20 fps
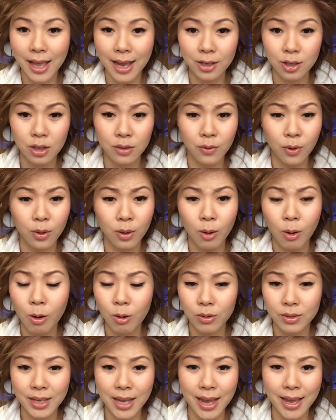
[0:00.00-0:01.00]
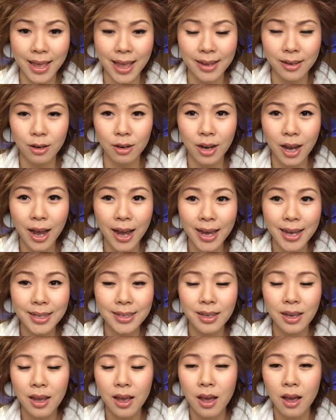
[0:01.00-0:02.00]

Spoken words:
lashes for the whole day, and your eyes